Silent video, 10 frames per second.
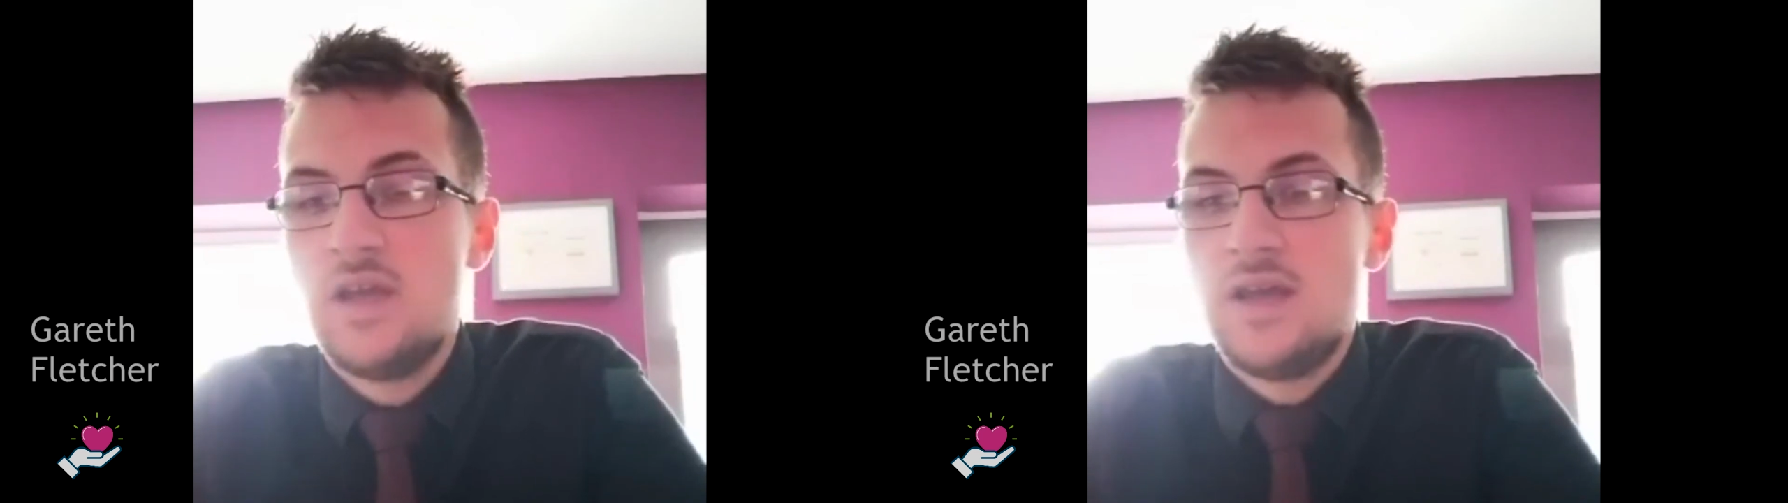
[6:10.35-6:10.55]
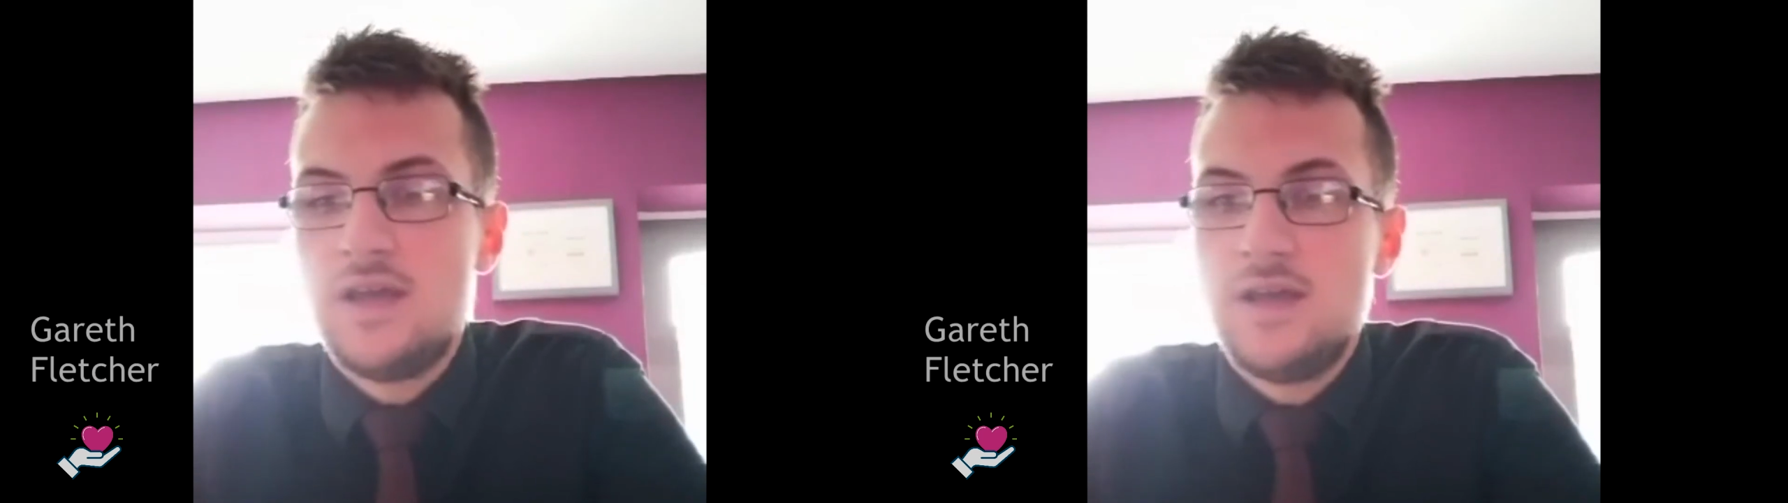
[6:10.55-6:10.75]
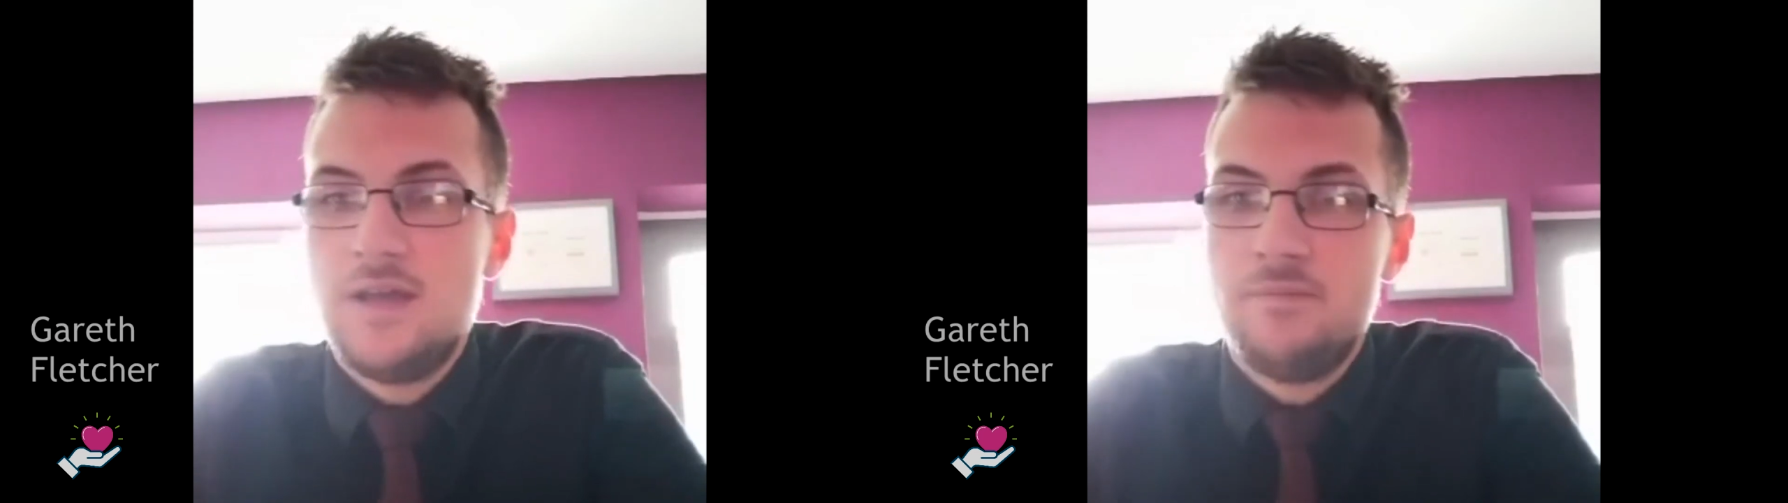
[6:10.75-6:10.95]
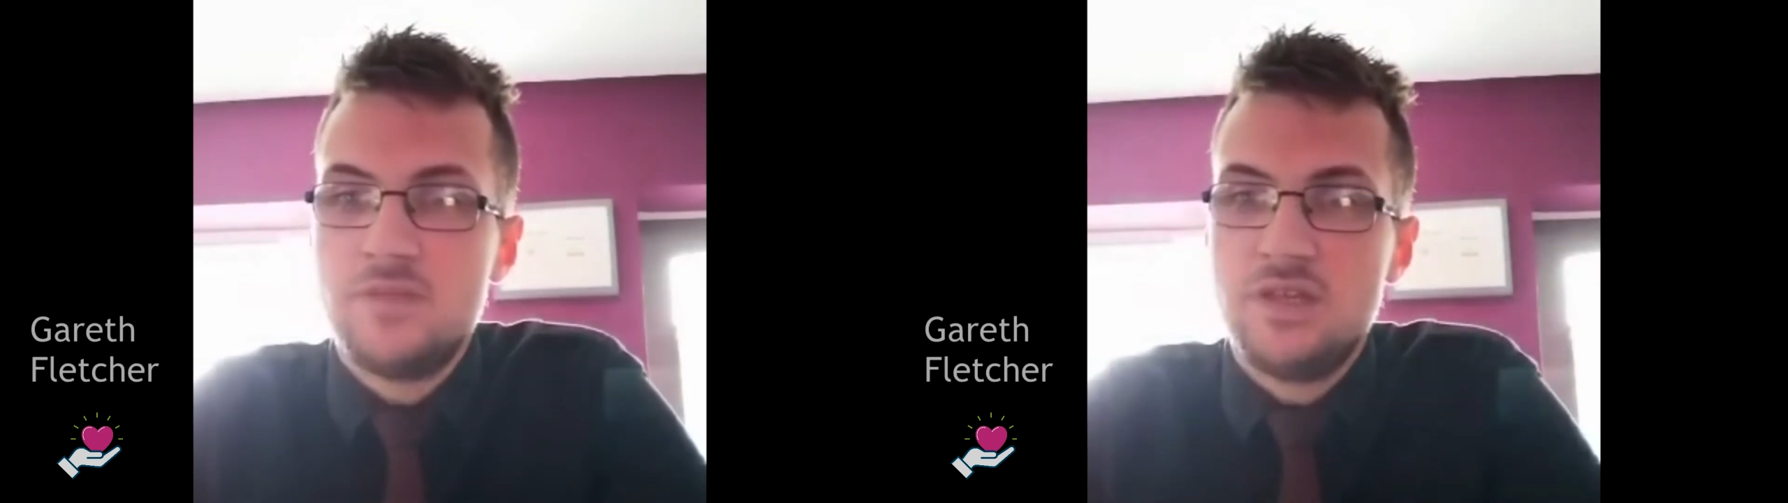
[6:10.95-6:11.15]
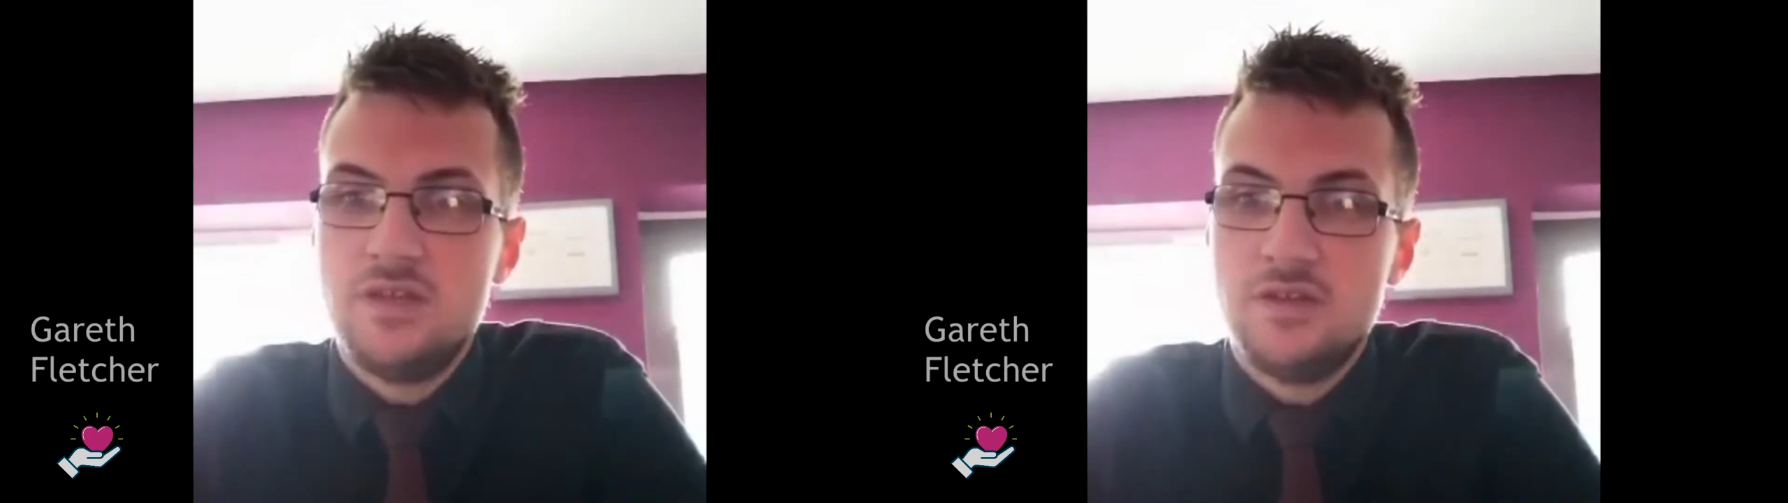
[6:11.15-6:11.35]

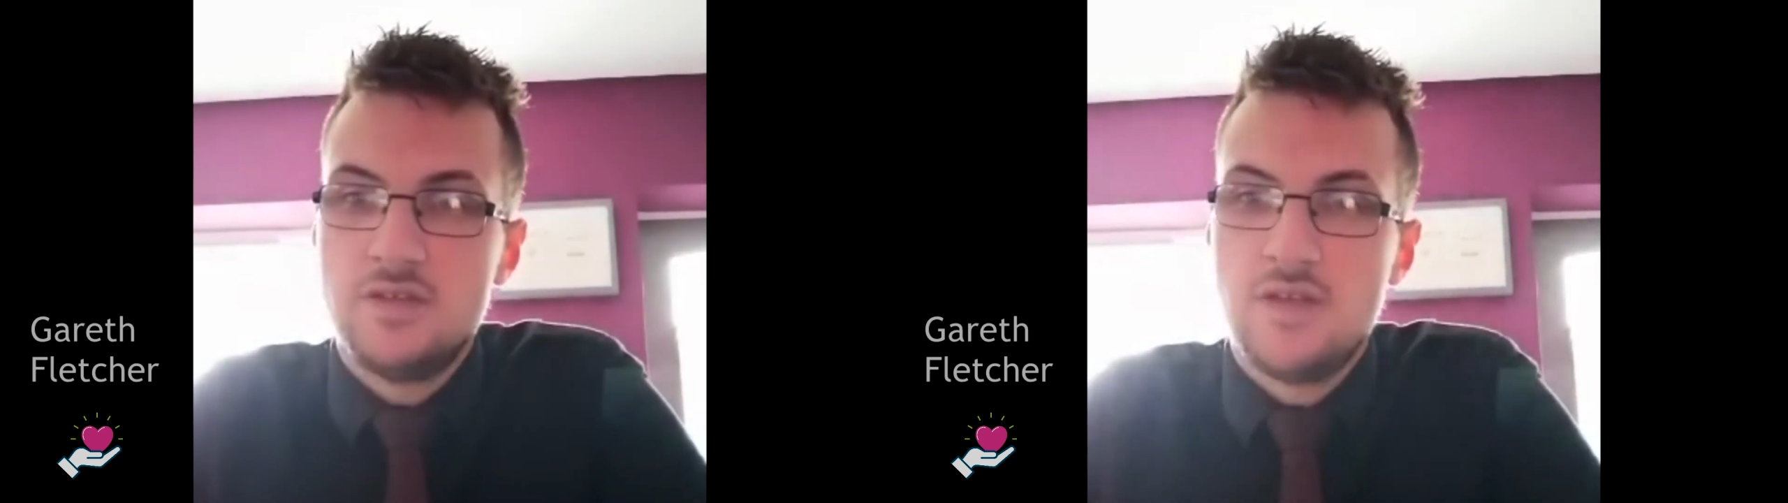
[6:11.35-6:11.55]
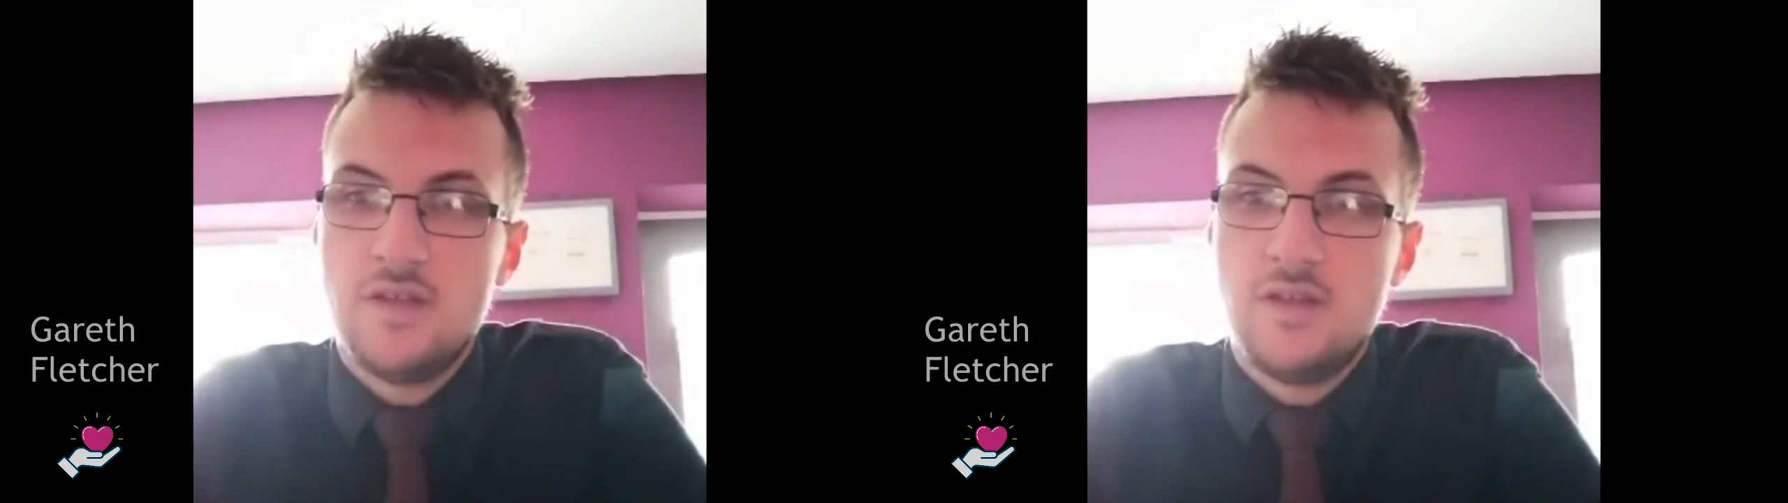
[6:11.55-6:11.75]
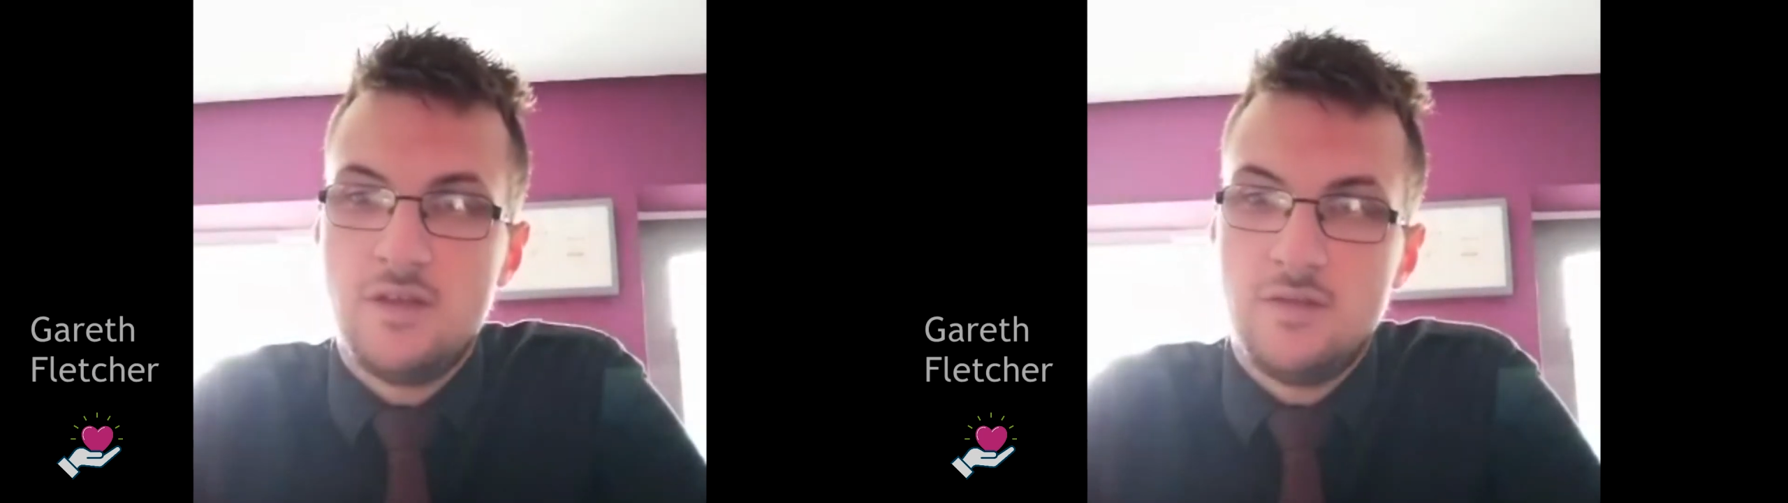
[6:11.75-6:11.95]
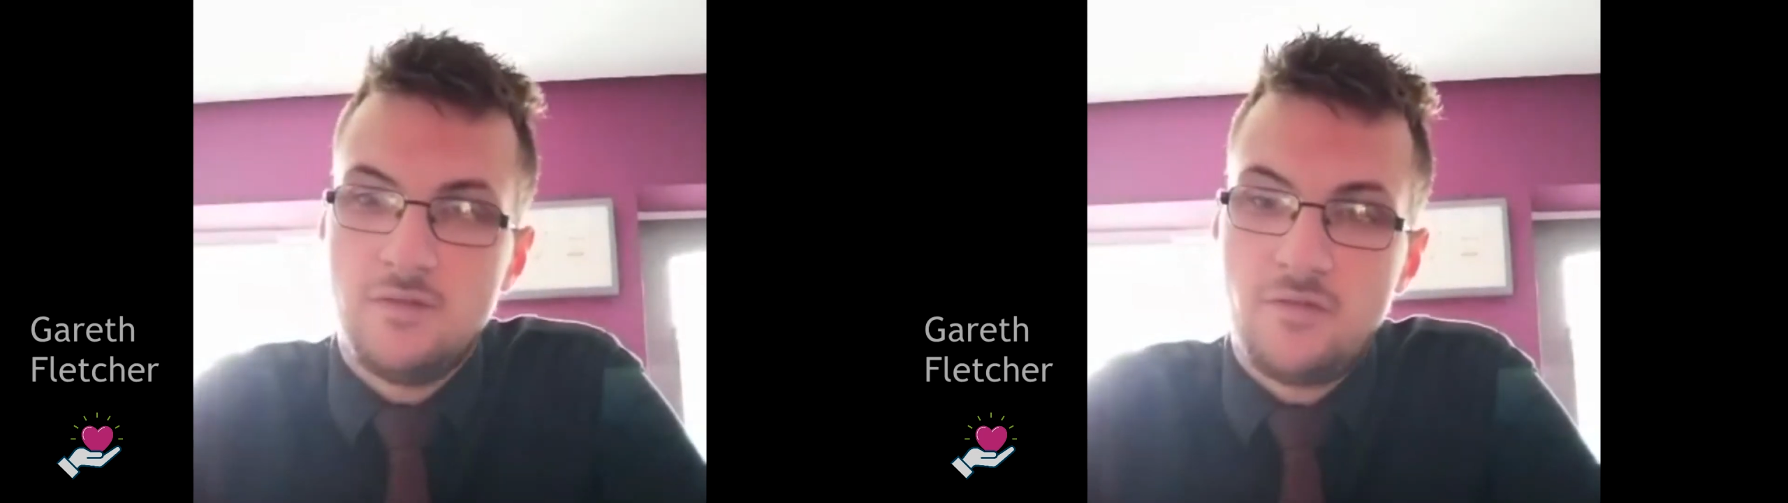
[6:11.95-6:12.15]
And